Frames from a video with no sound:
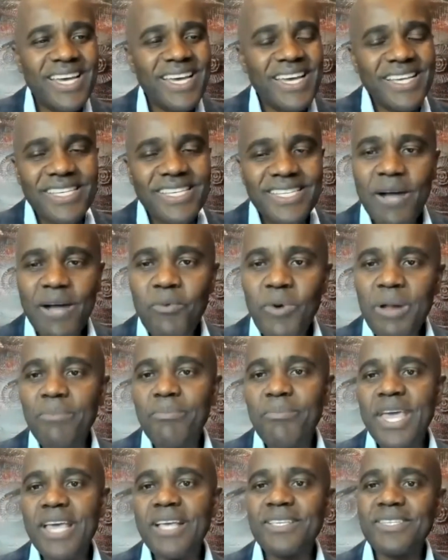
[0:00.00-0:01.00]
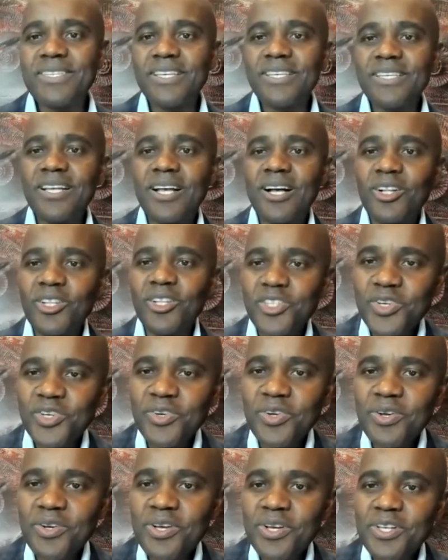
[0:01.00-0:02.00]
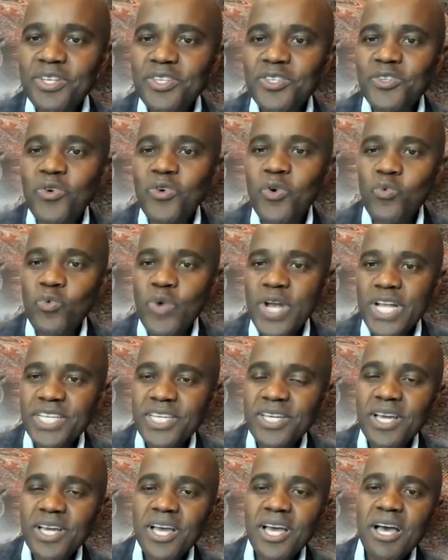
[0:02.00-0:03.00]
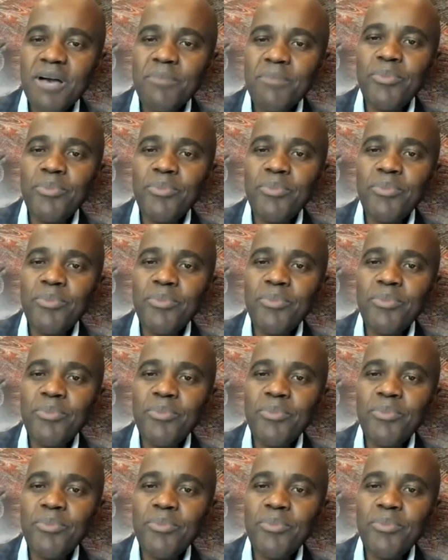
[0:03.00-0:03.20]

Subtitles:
Isn't that what makes this culture so rich?